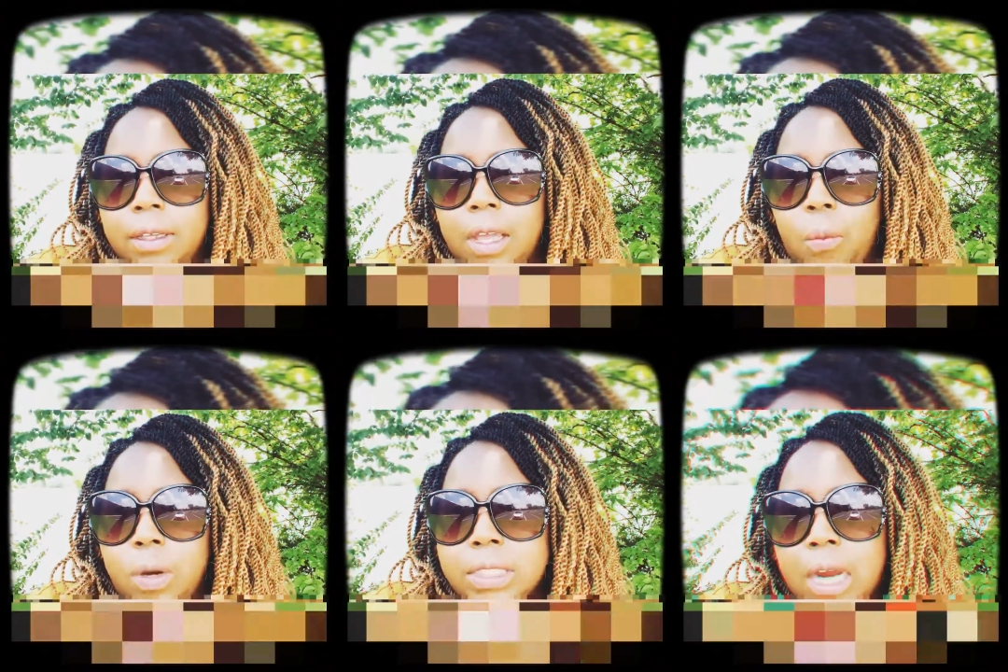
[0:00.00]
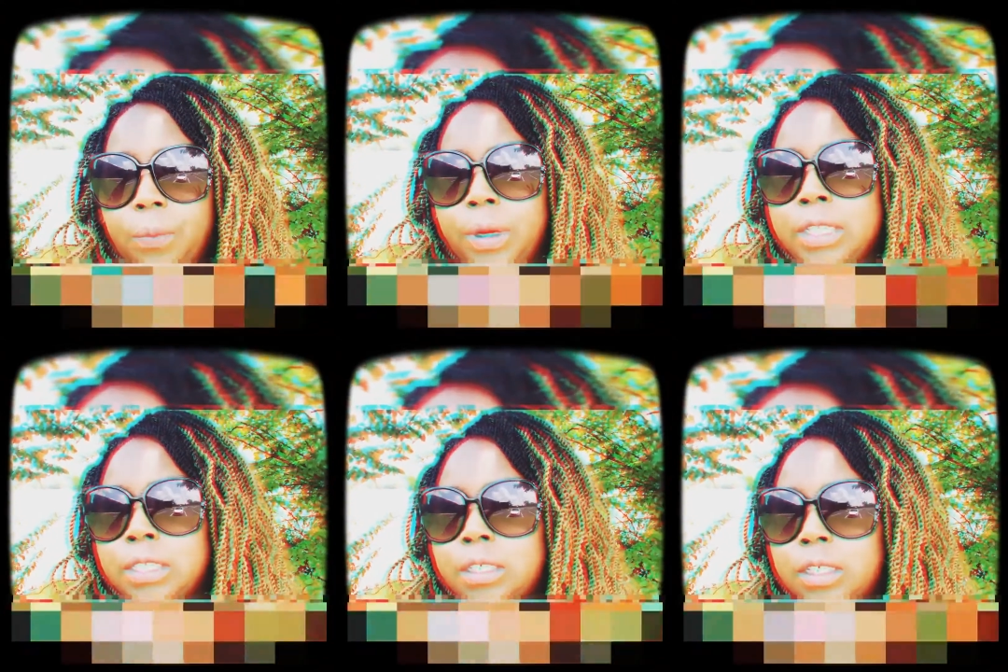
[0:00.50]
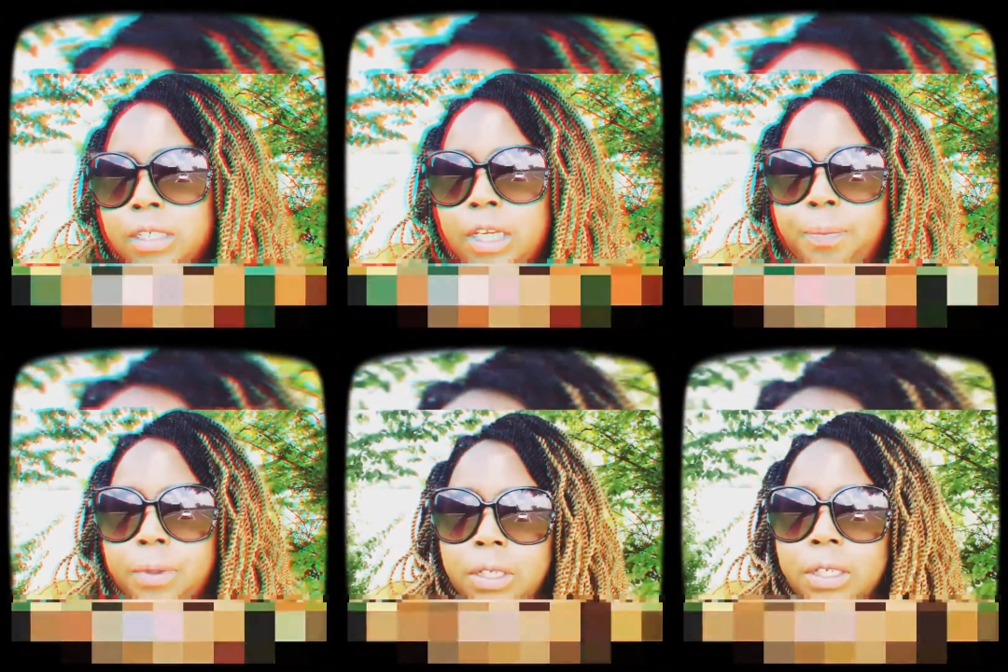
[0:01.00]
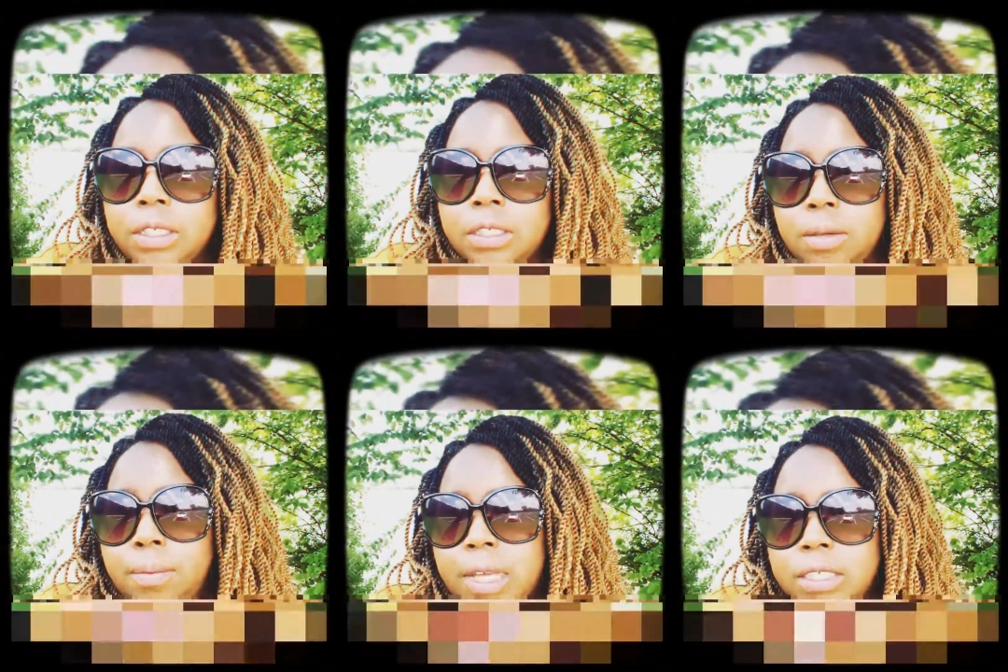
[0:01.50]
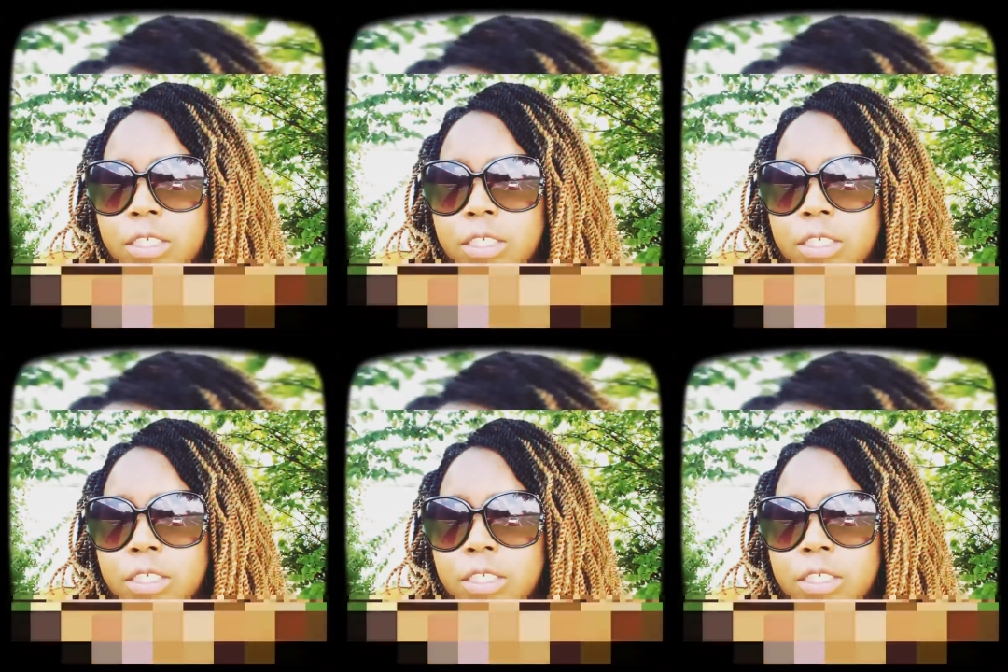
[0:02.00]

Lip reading: And once I really took a deeper look into my